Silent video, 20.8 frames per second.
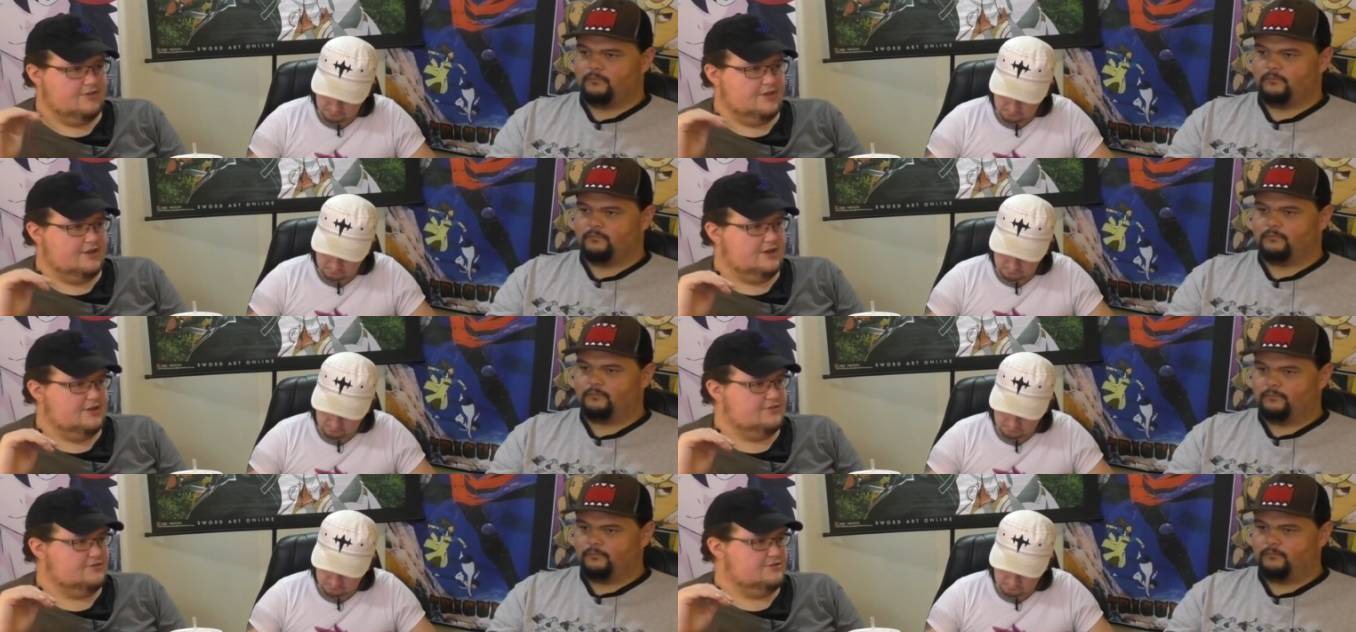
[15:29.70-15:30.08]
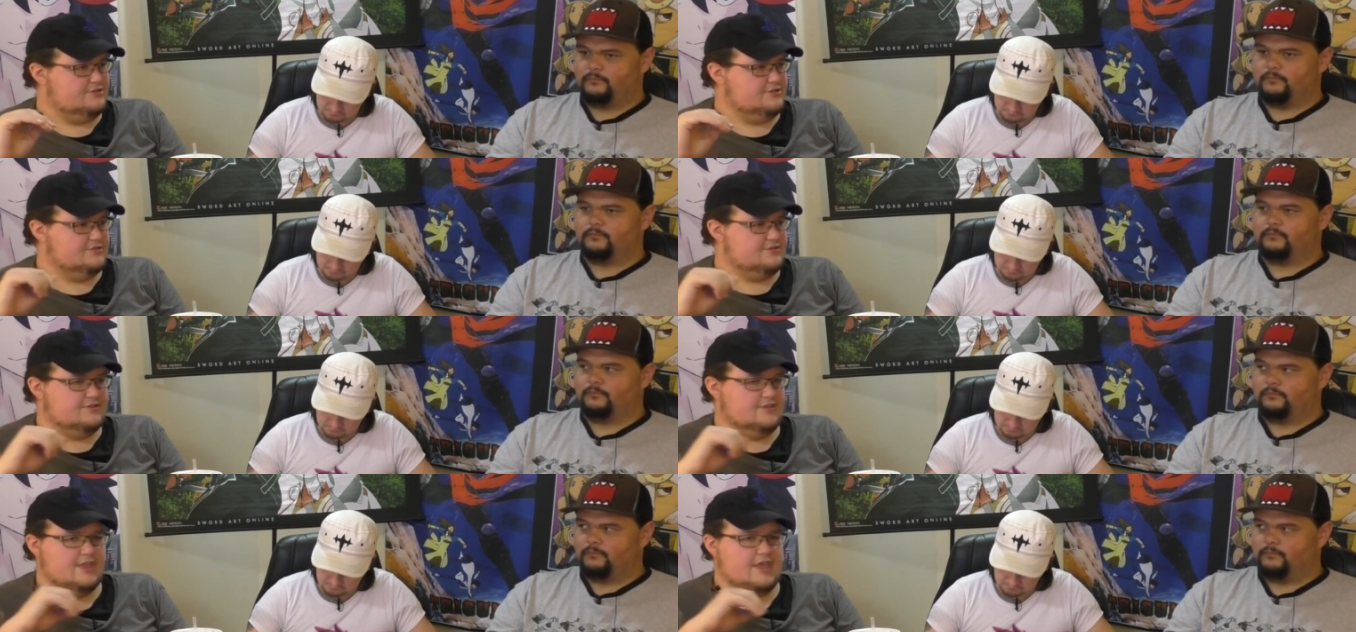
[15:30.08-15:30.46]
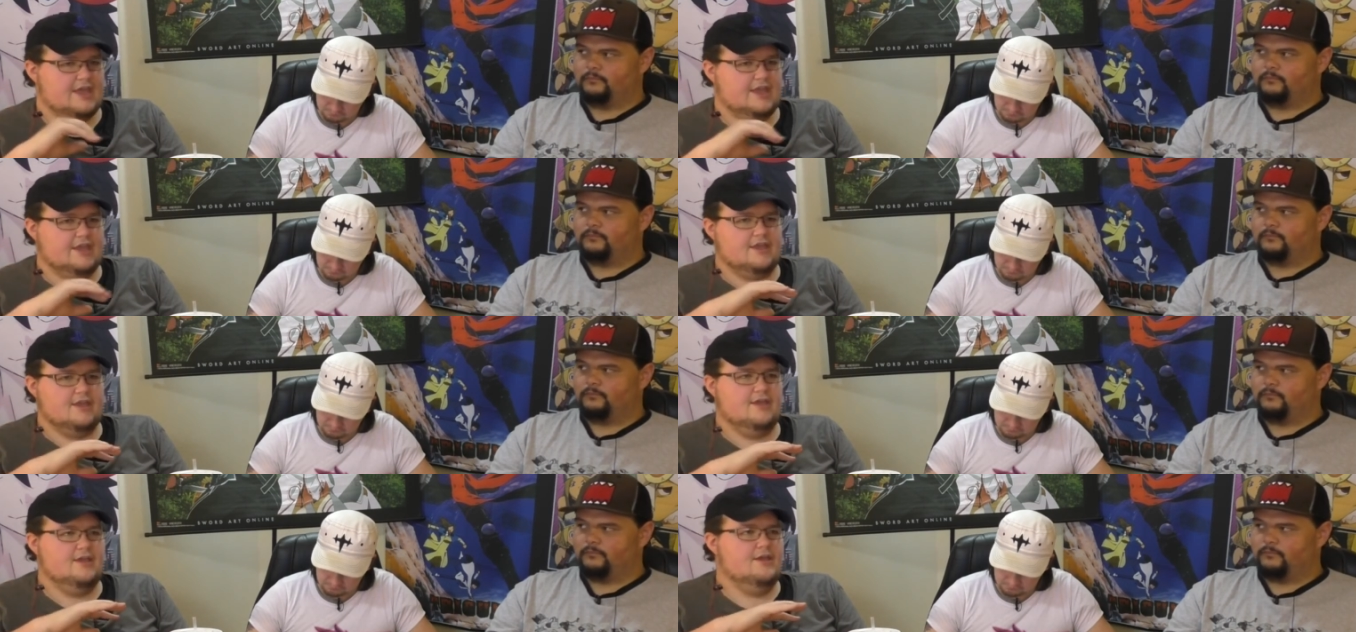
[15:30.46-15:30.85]
Speaker 1: that it's just
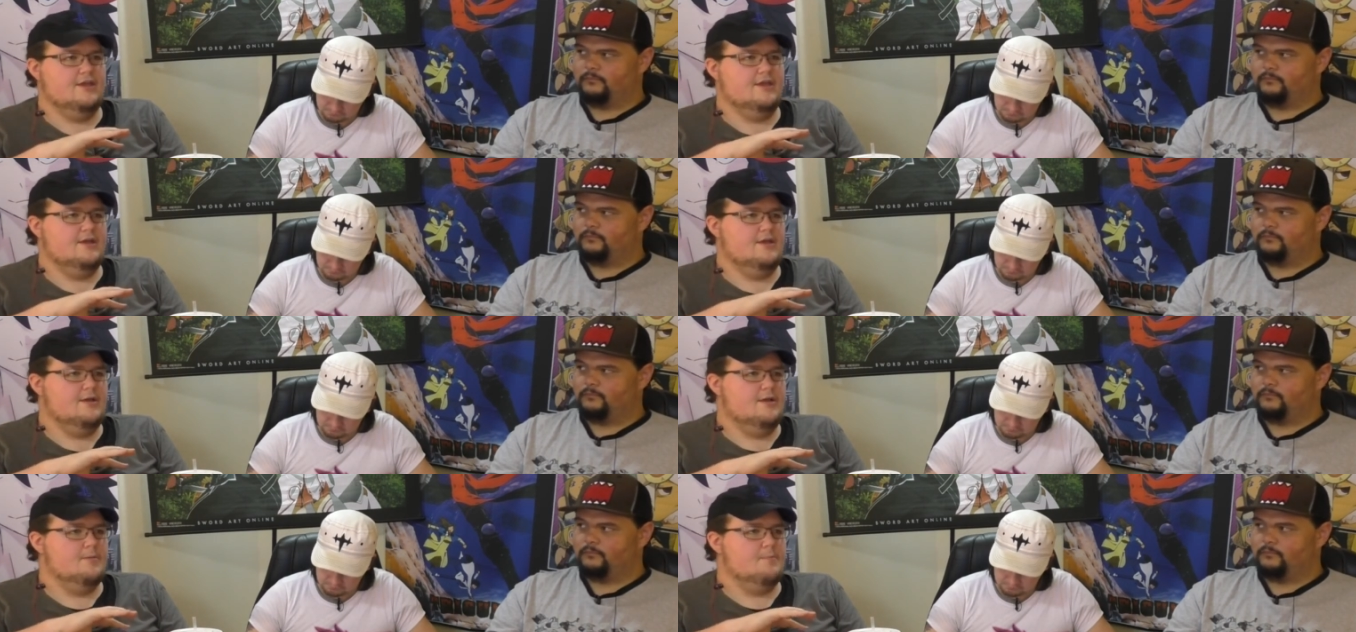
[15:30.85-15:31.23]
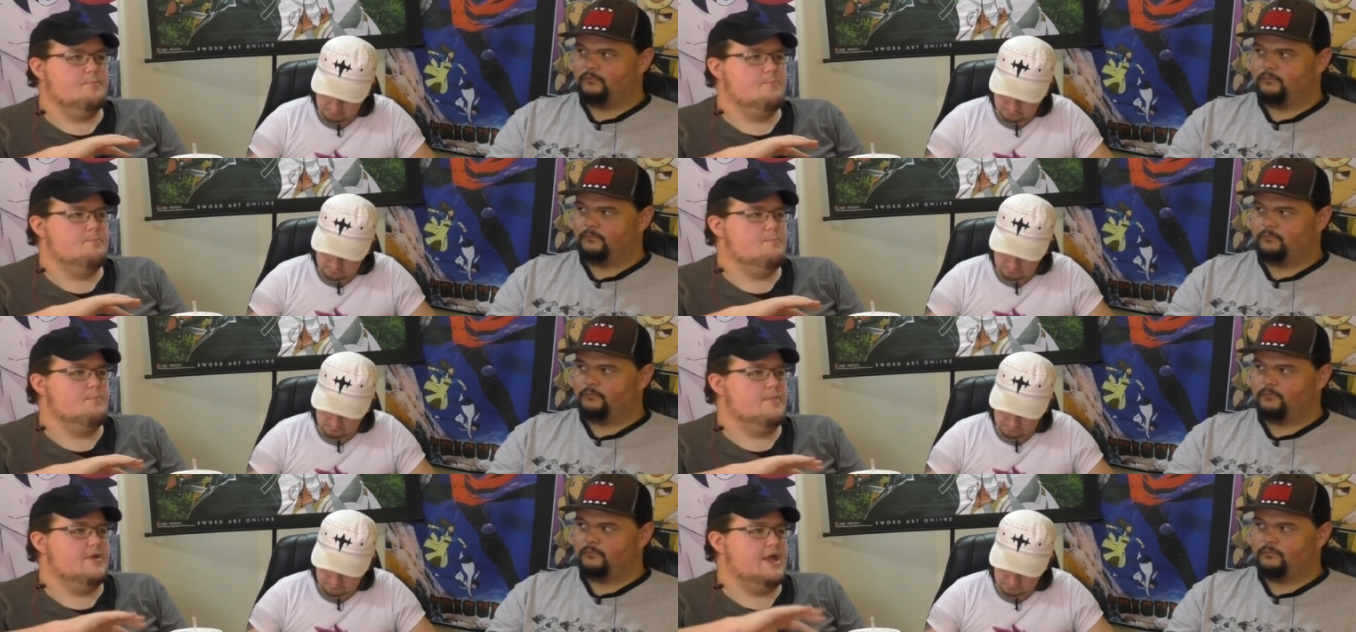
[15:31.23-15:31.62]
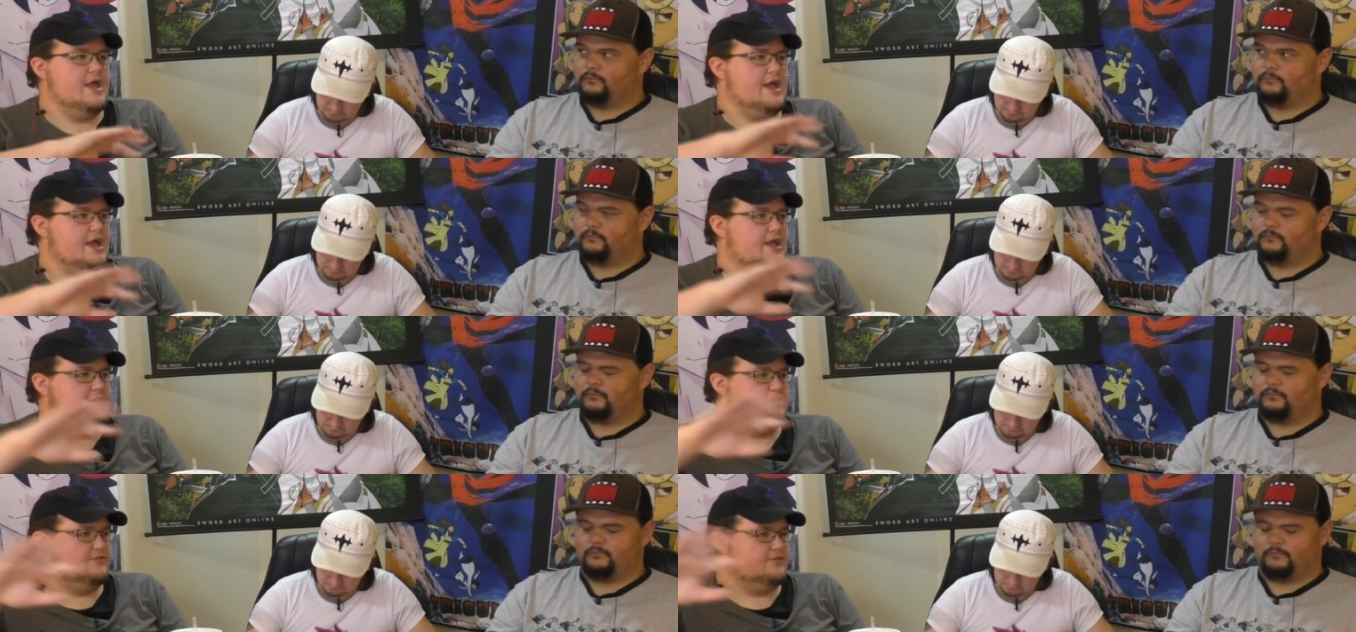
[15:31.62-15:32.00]
like
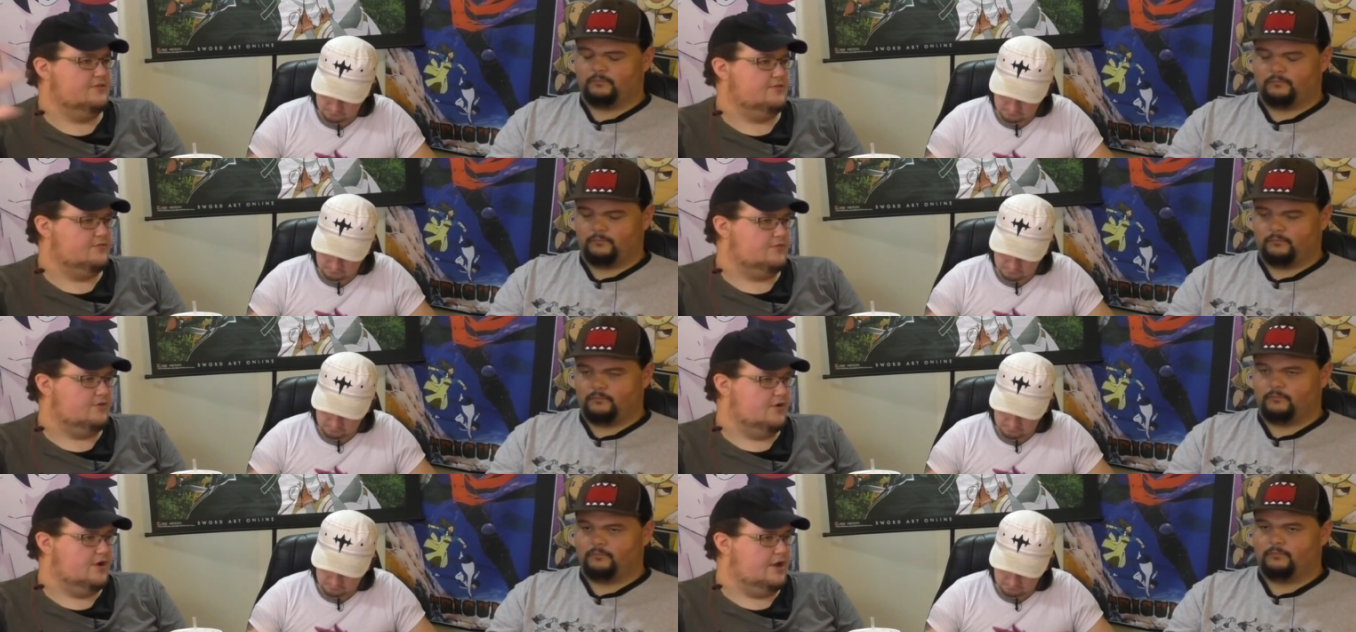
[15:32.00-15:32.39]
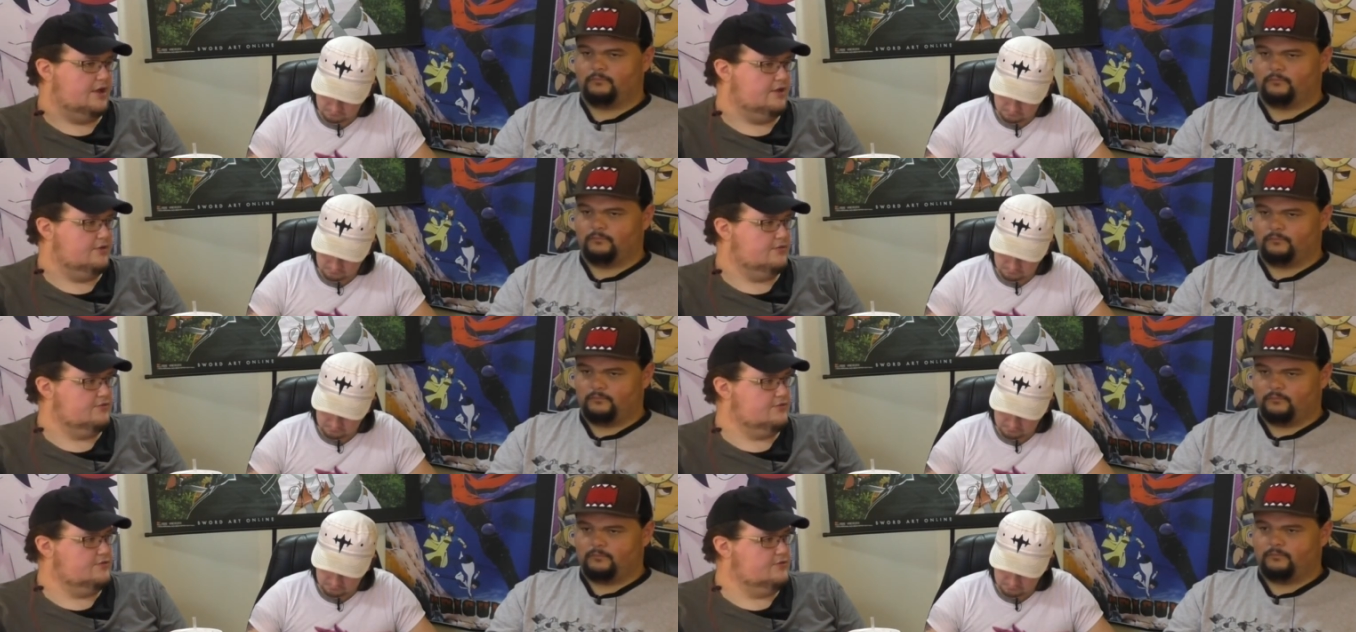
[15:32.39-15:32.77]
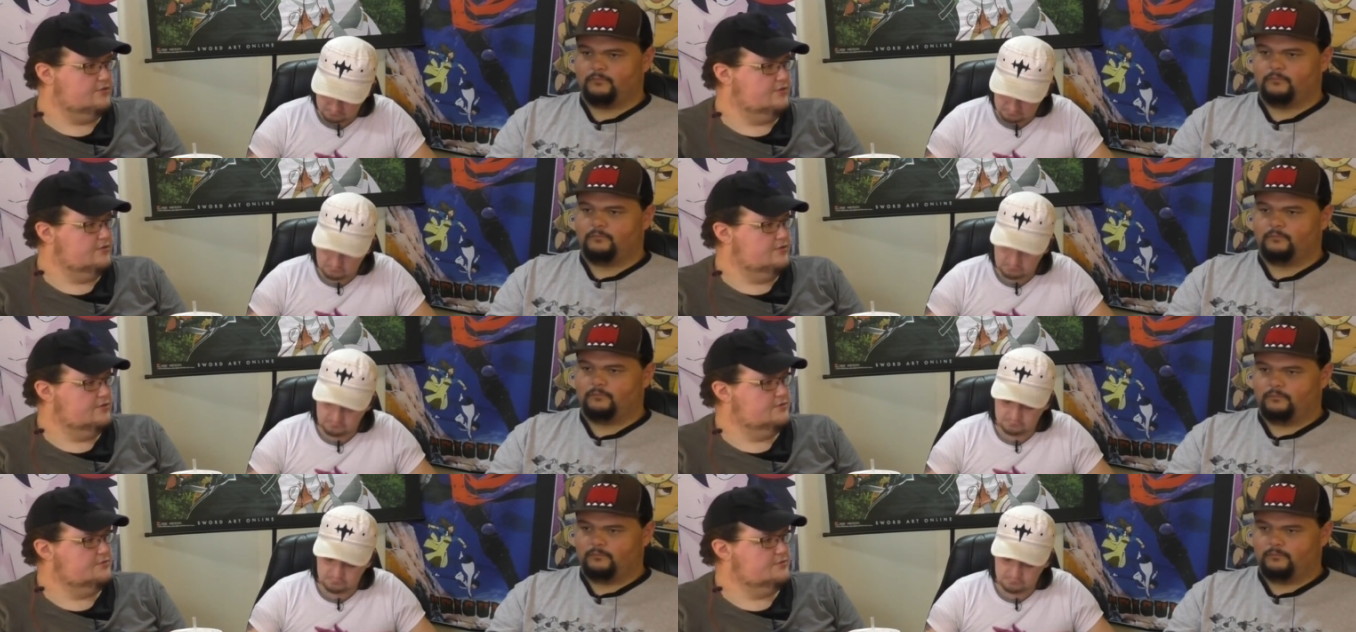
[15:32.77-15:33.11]
massive grounds.